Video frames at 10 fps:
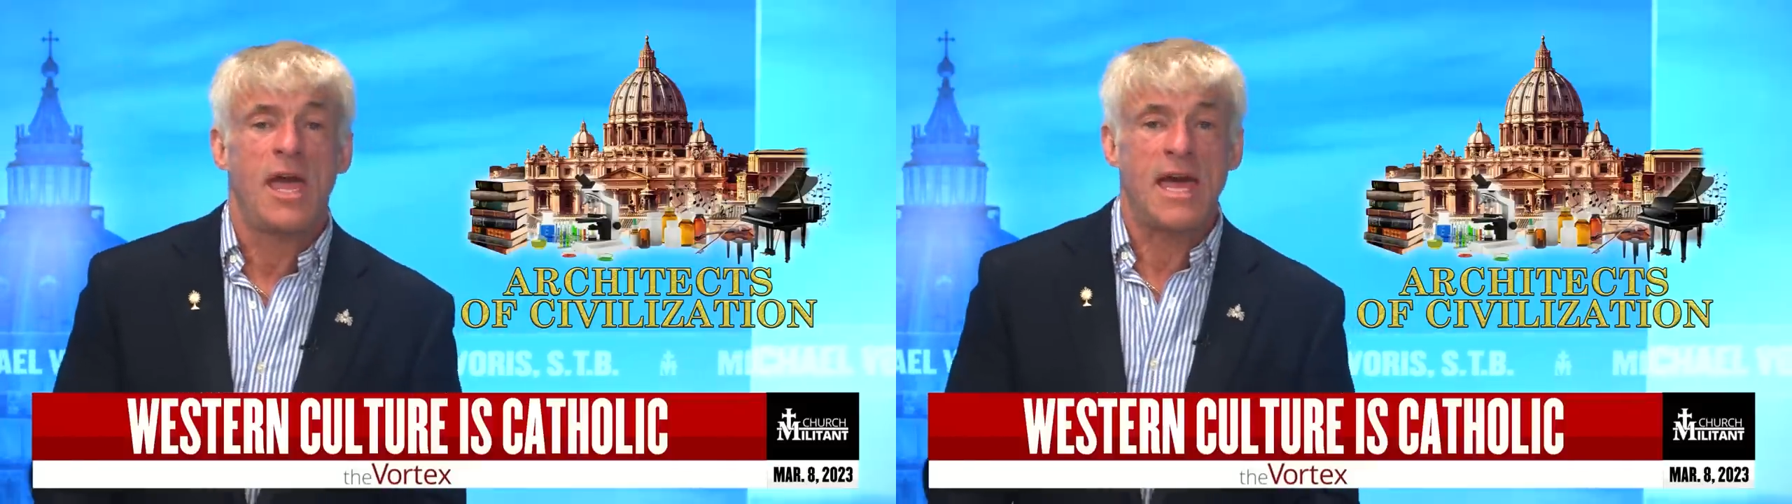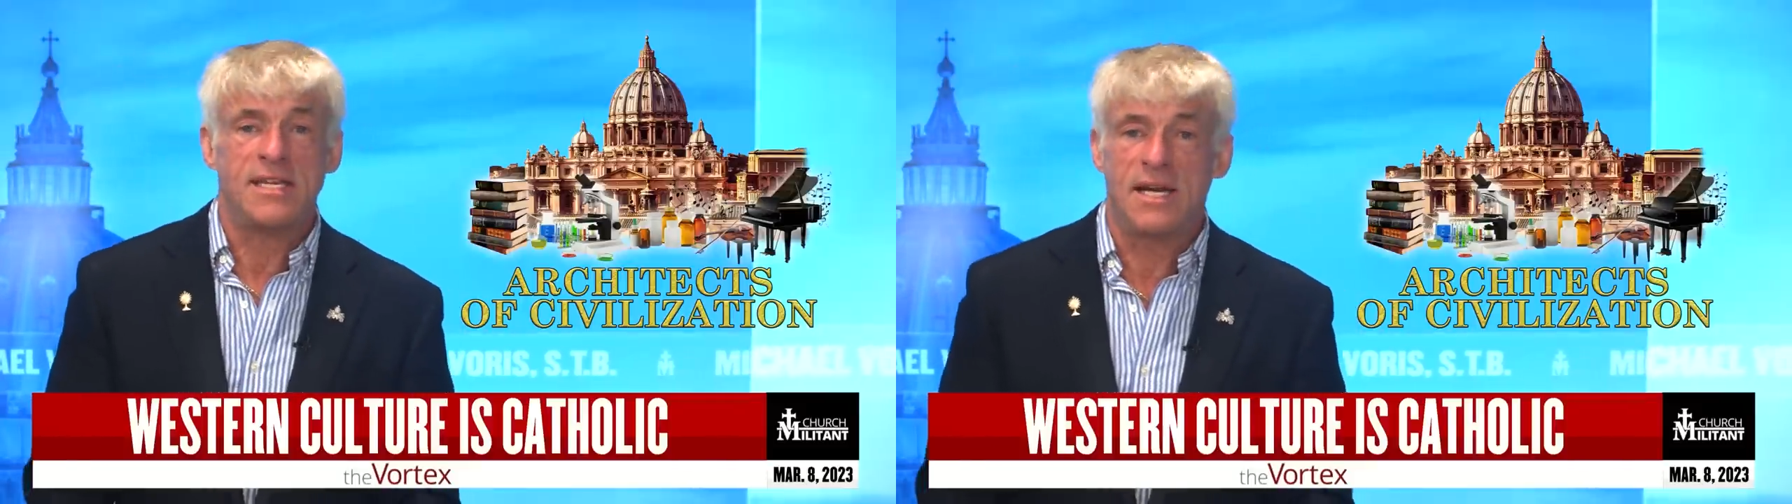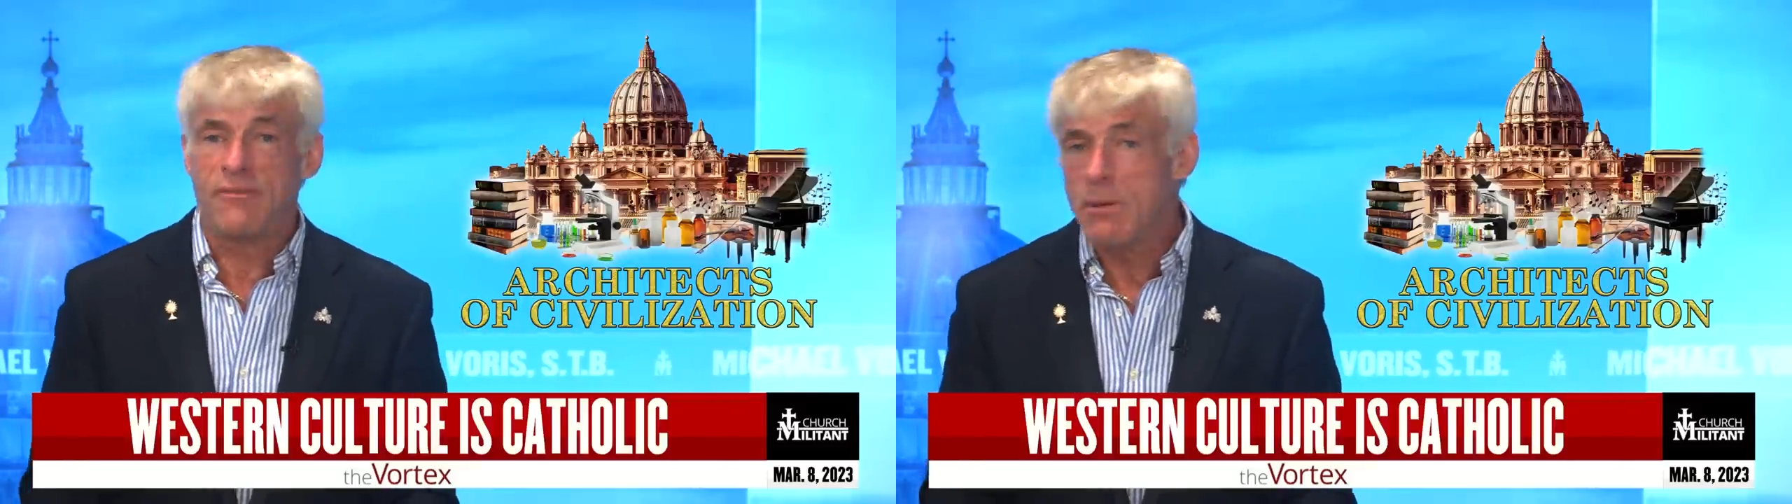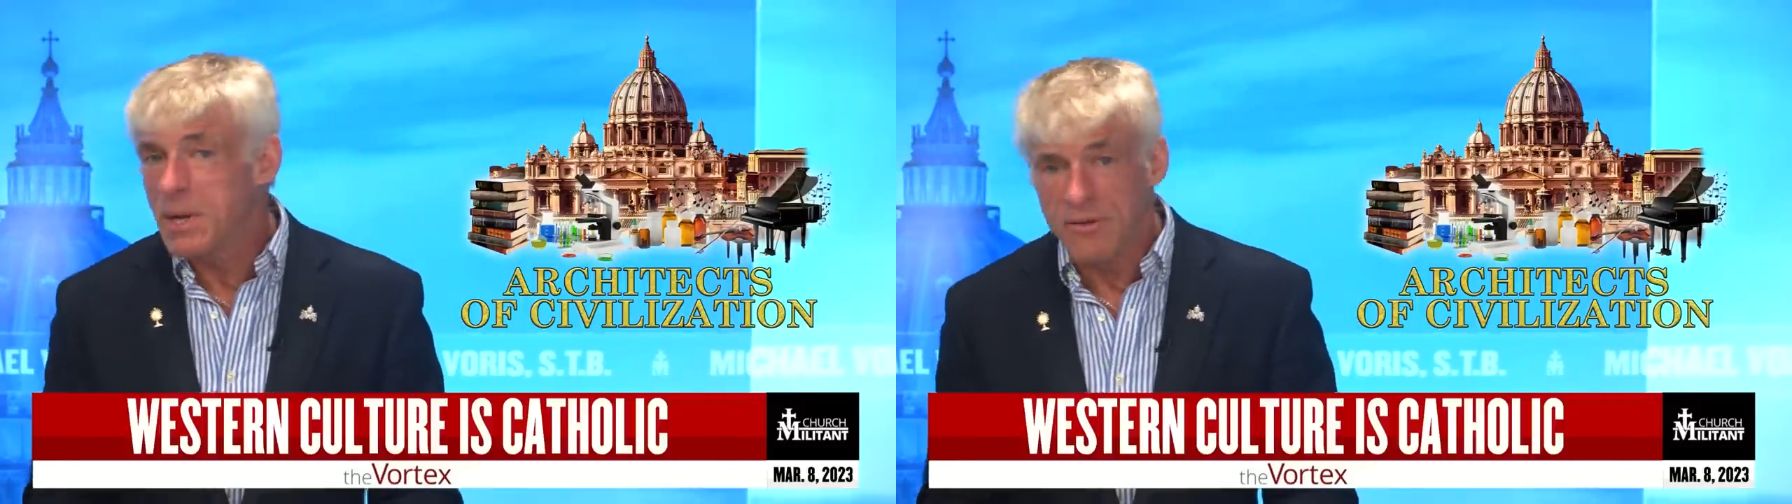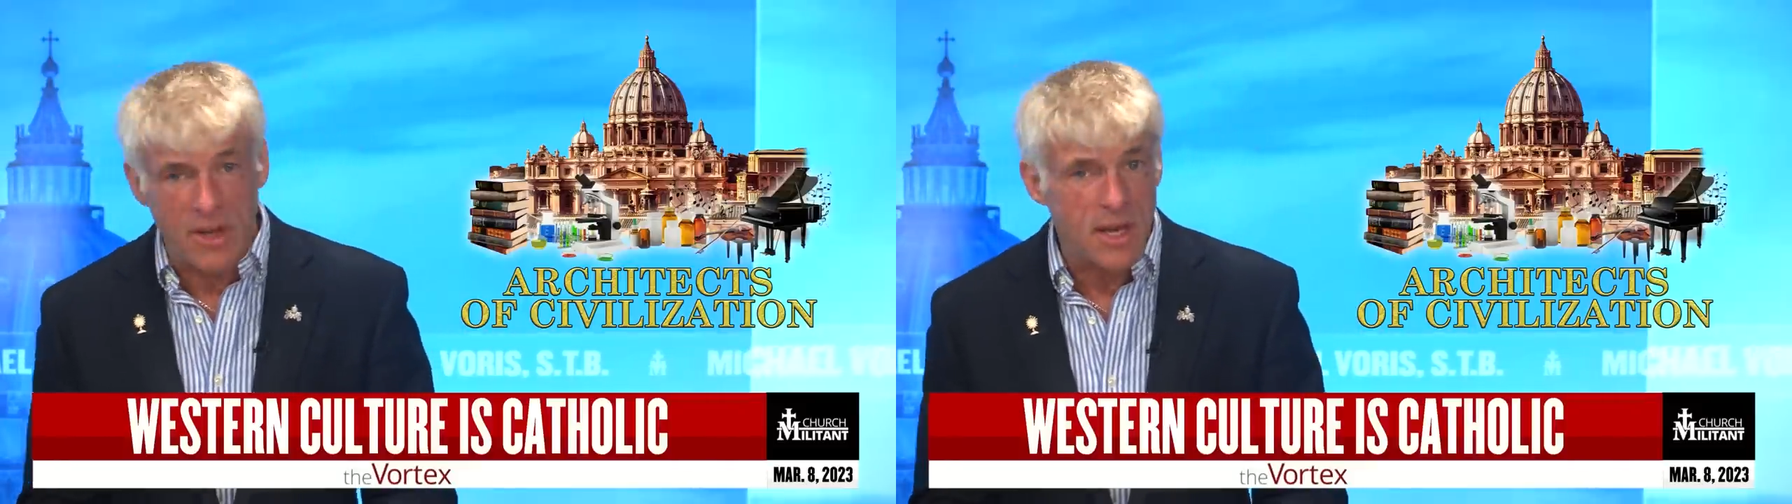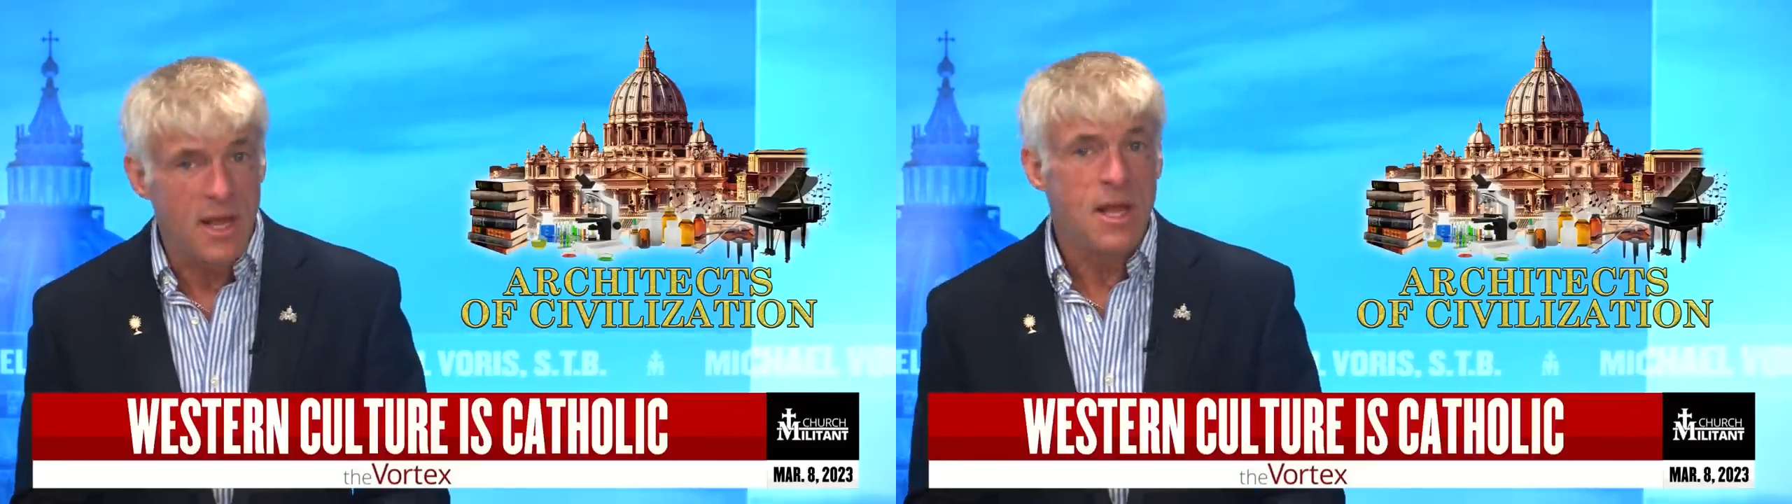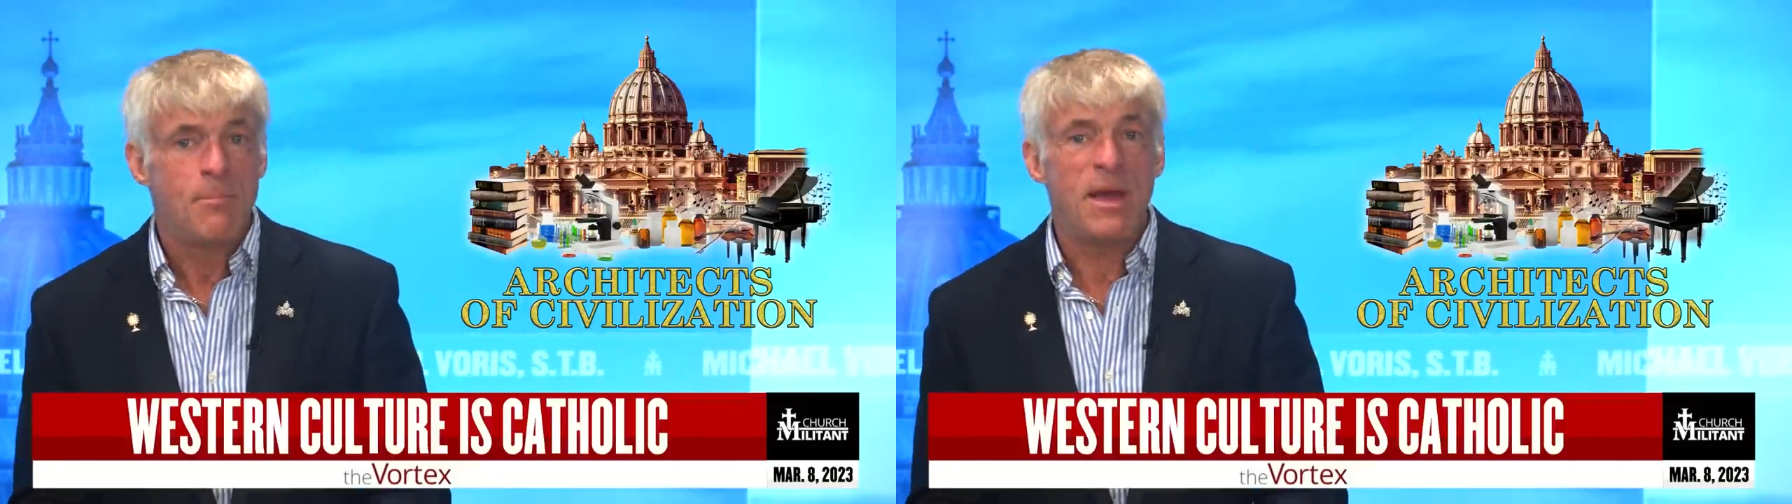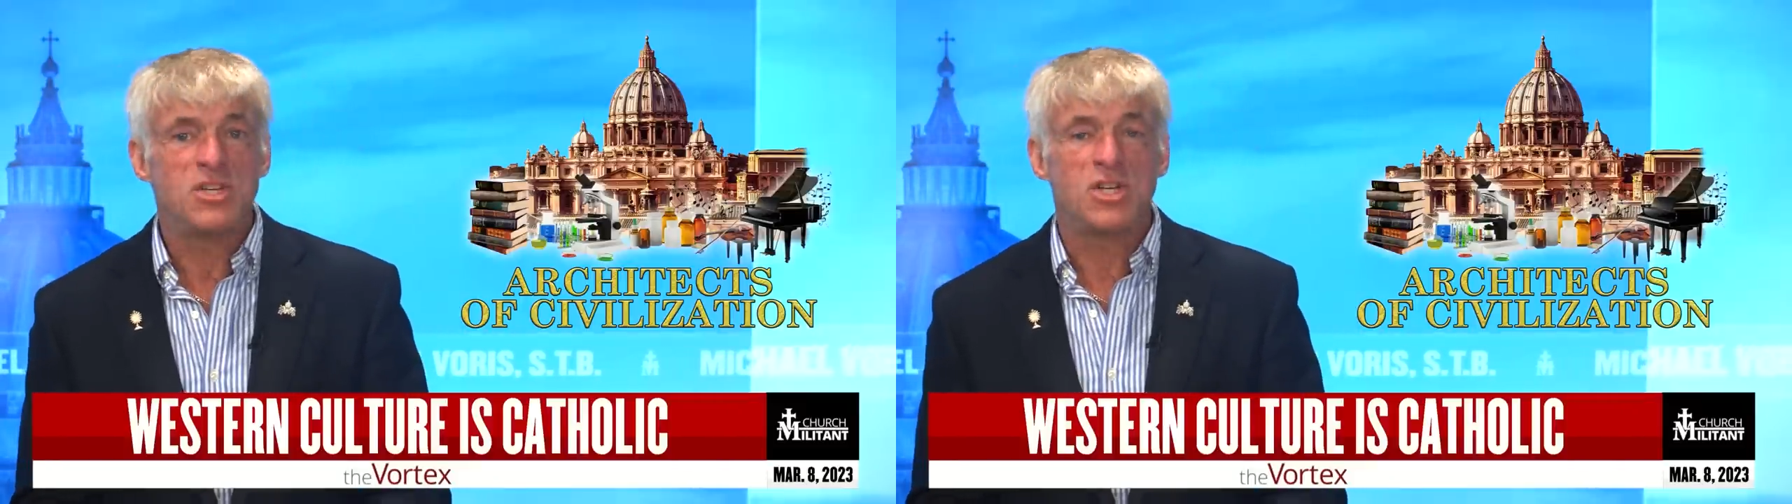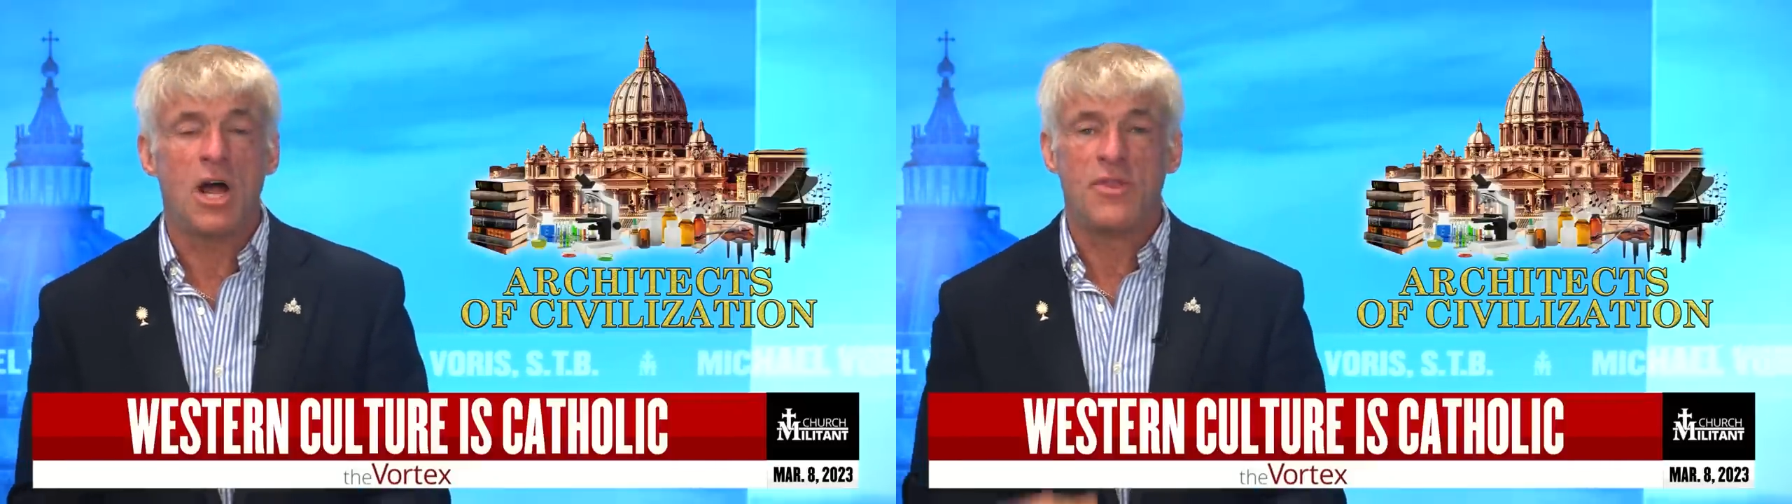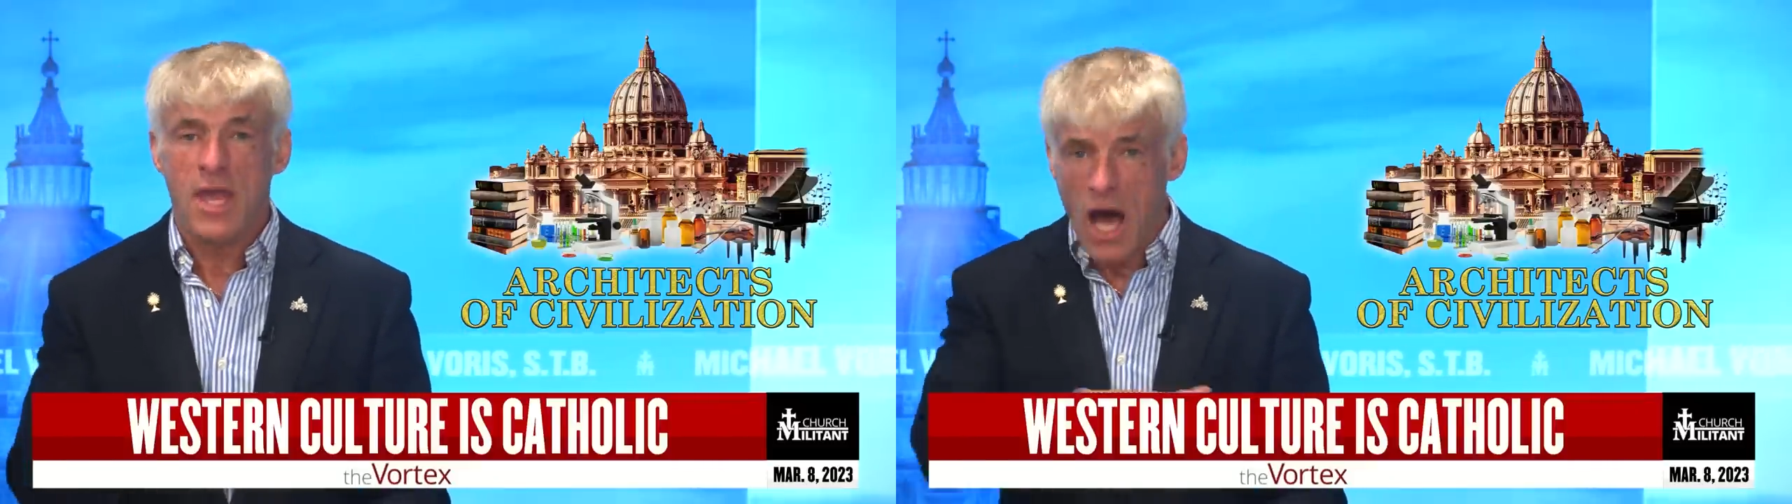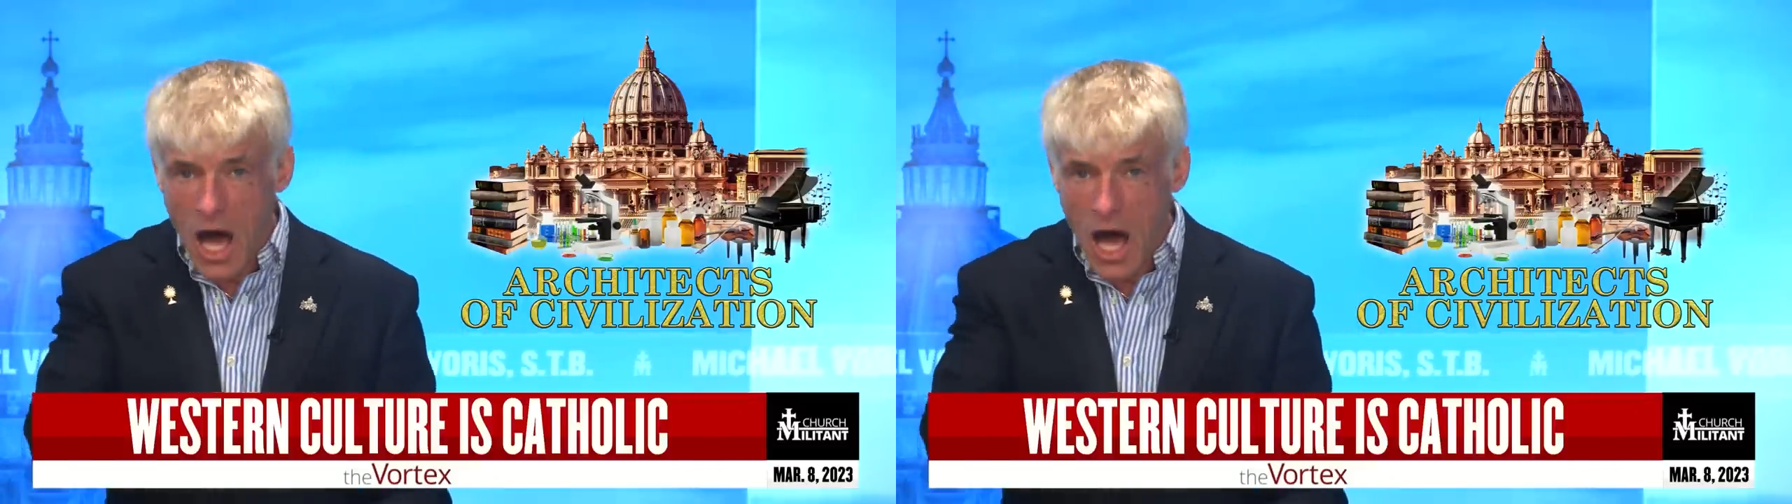and did every bit of it based on the